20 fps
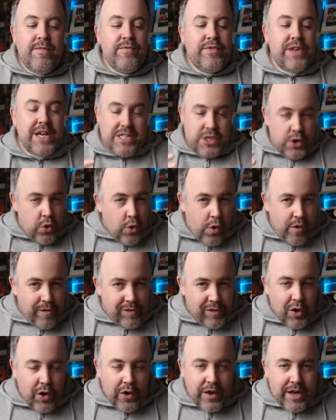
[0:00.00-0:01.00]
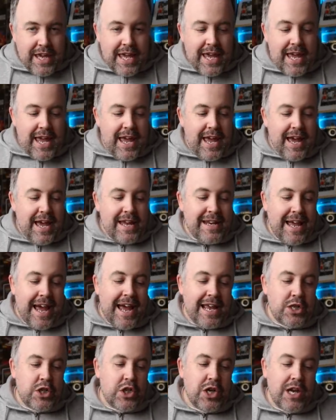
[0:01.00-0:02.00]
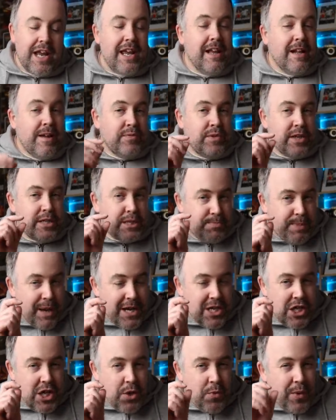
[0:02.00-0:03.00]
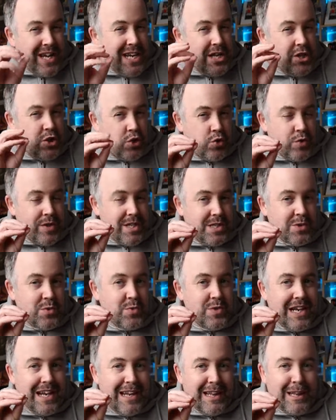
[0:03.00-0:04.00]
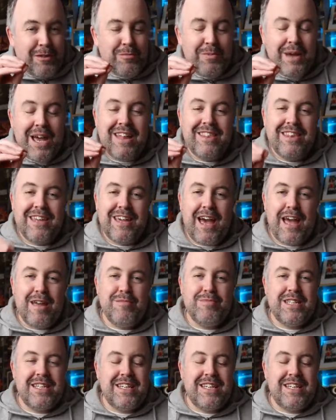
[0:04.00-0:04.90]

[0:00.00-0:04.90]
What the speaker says: That's an awful lot of gear, and actually, especially when it drizzled a little bit at the game